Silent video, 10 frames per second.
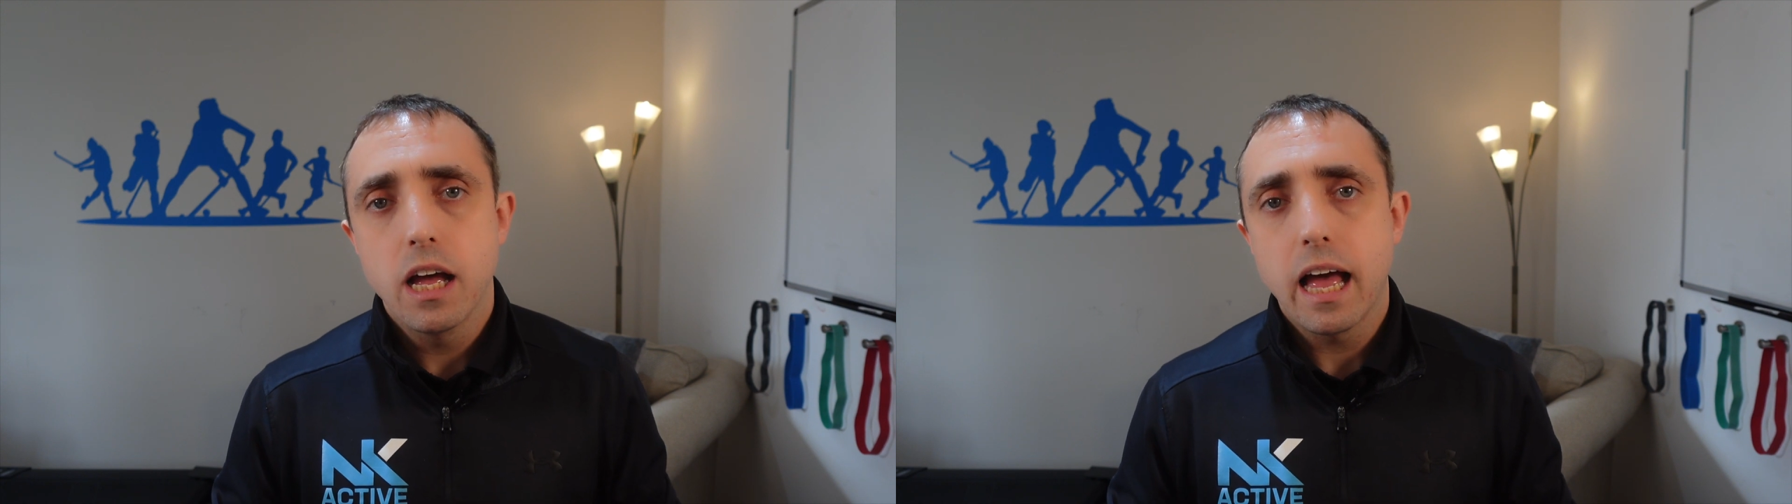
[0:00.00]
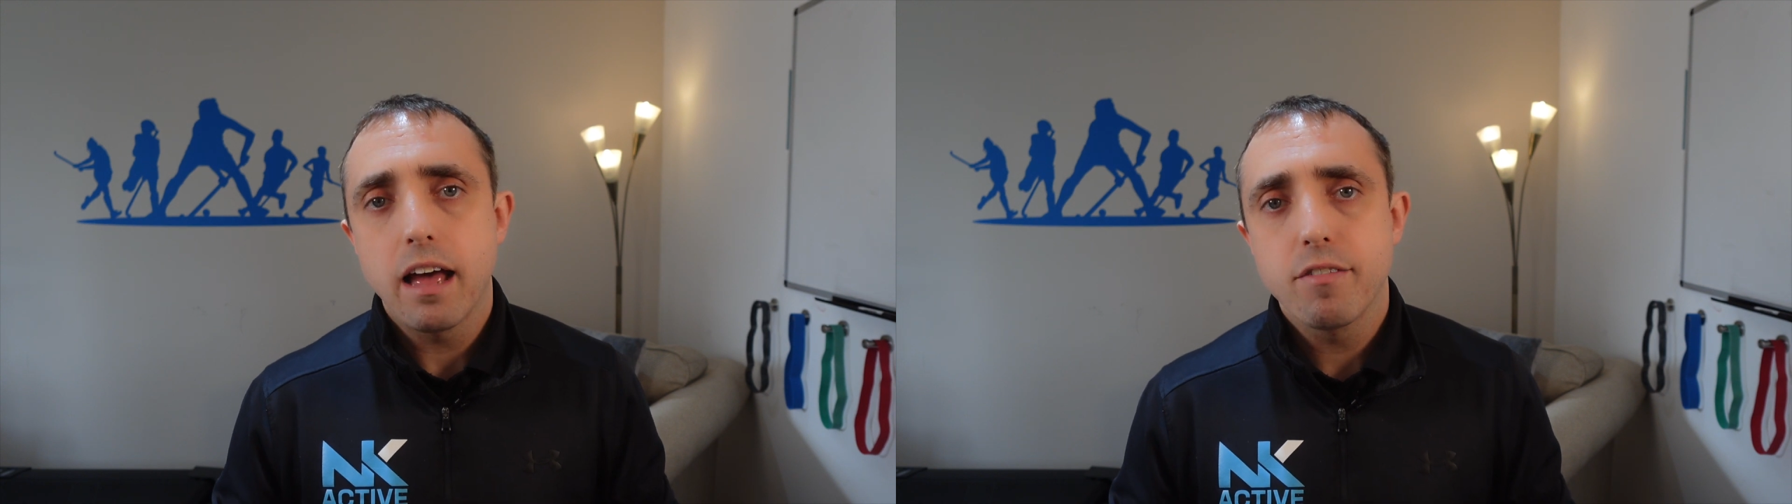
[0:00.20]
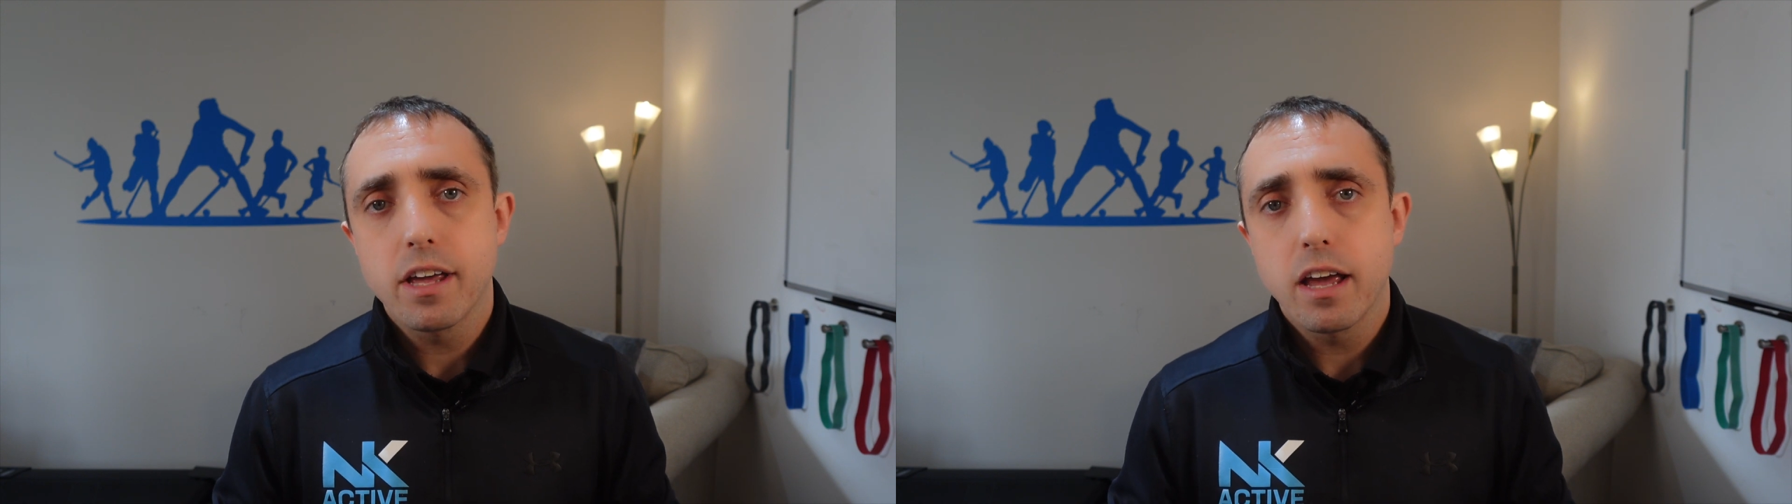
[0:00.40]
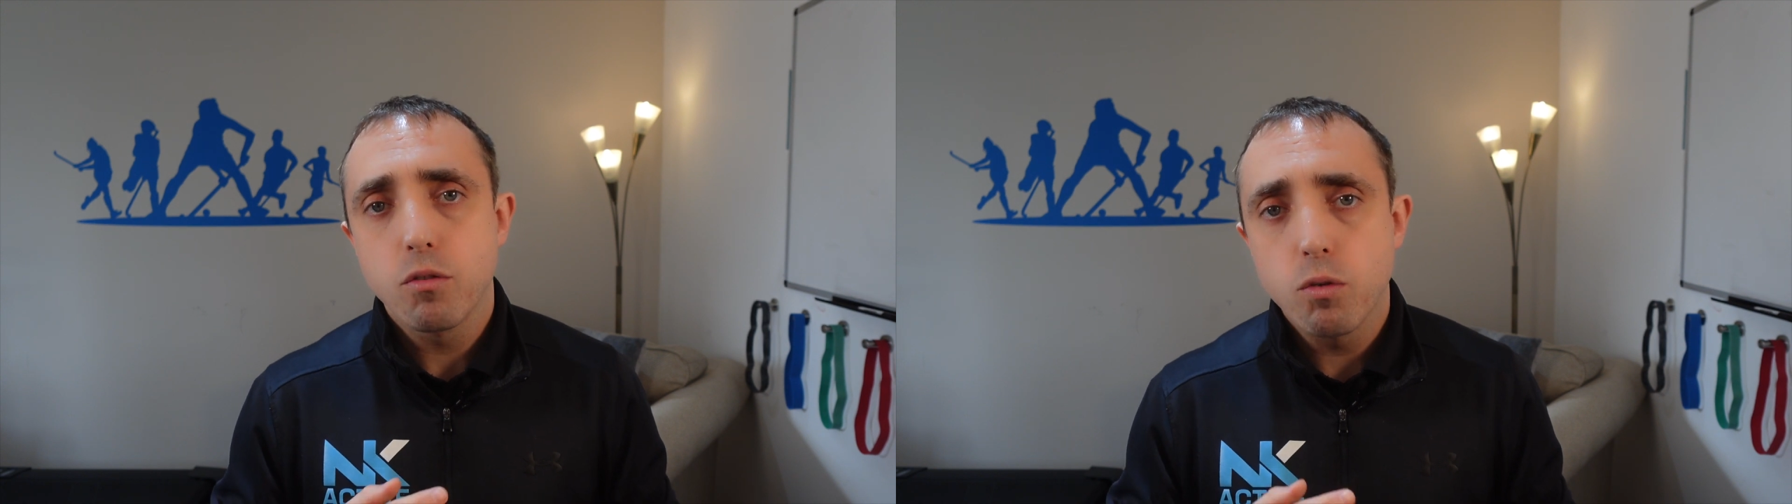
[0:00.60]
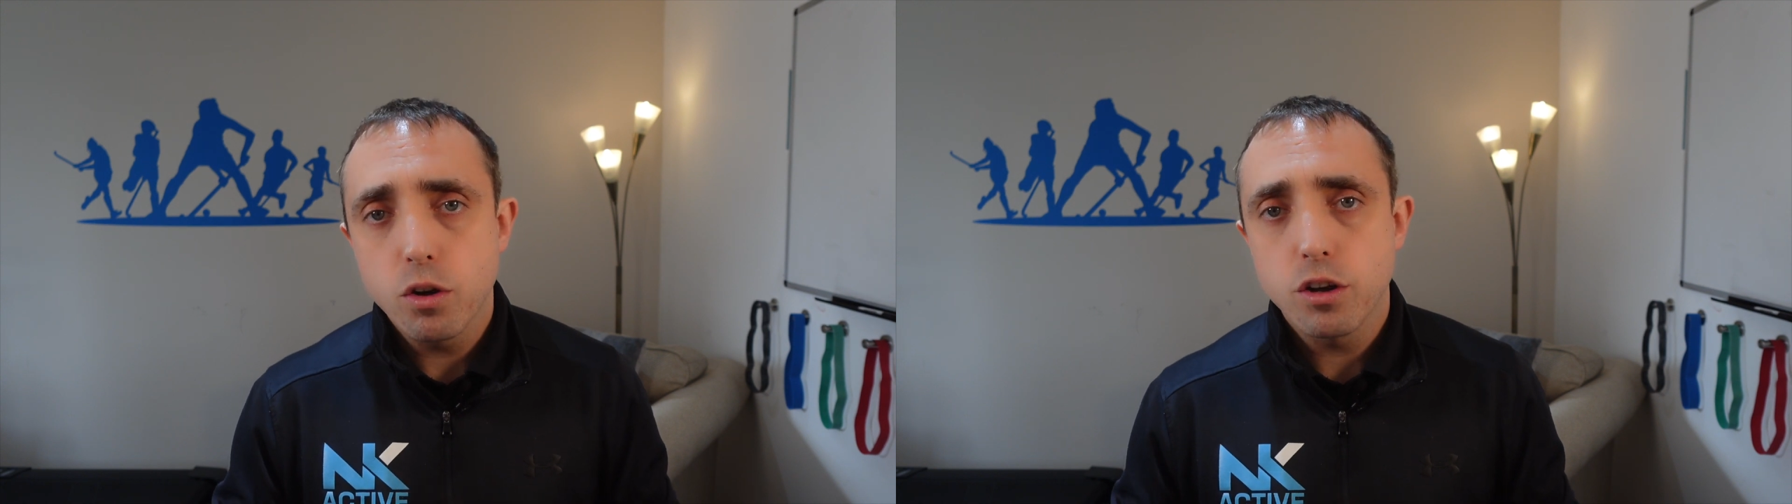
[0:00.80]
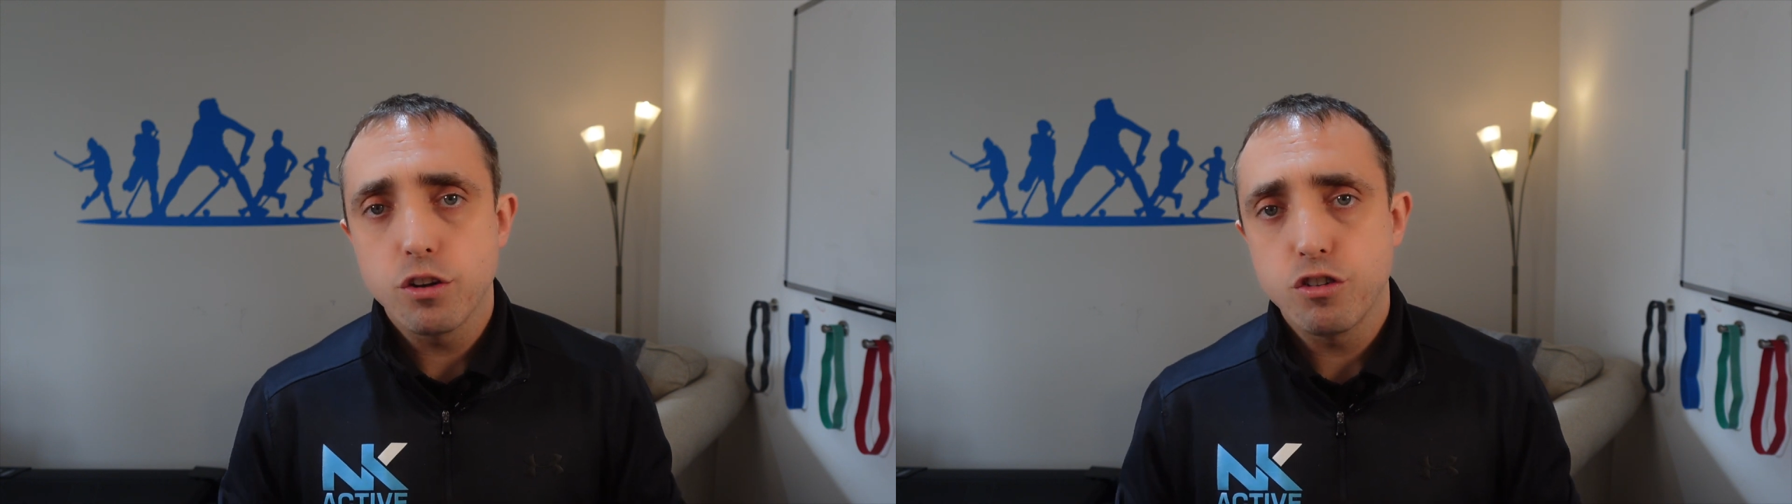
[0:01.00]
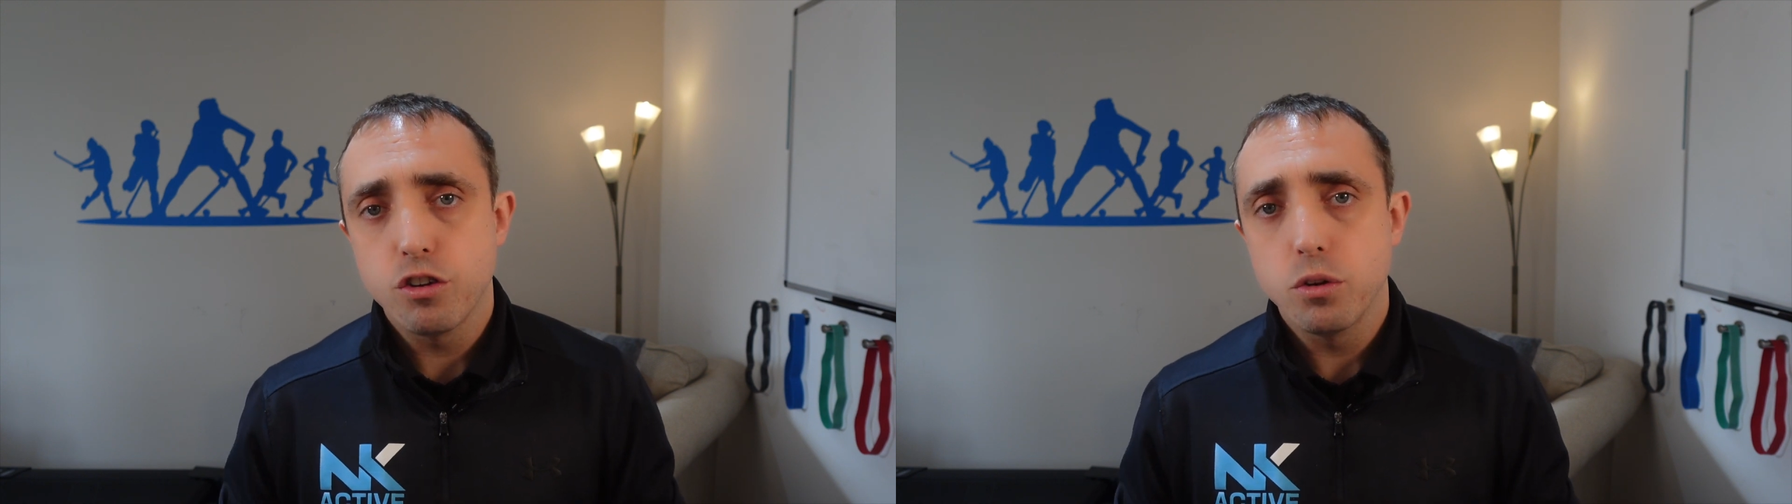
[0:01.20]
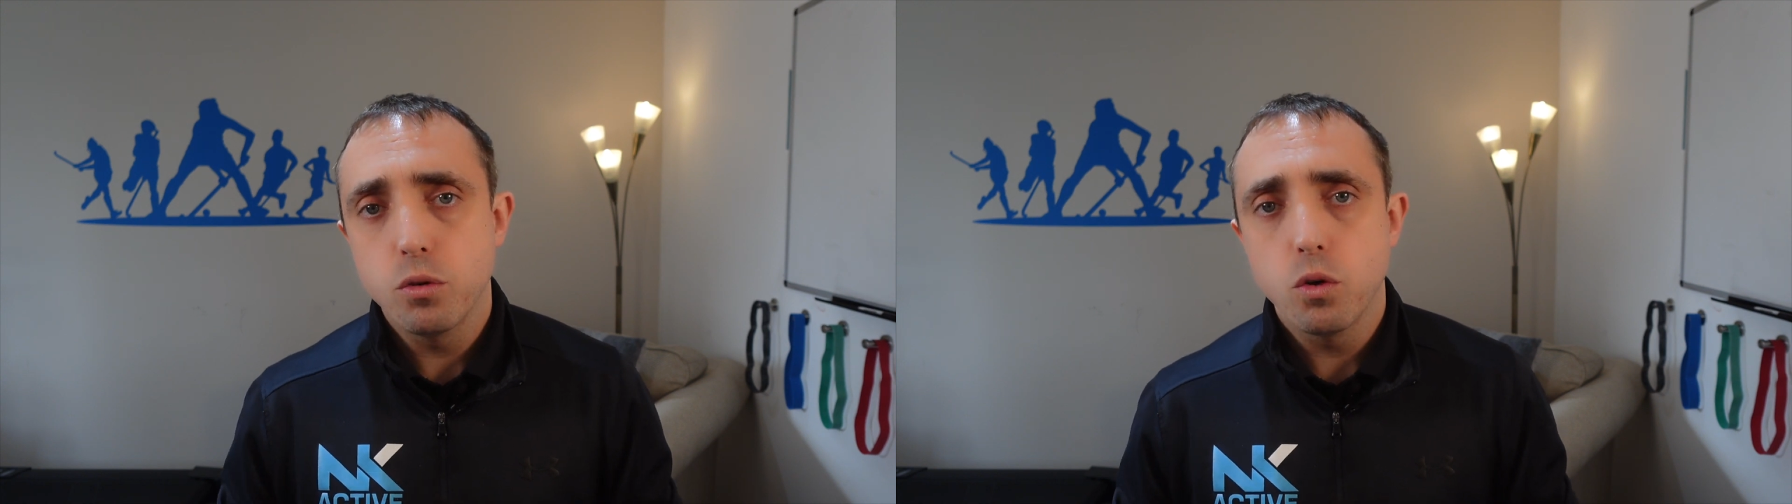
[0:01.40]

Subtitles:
having a rocker shoe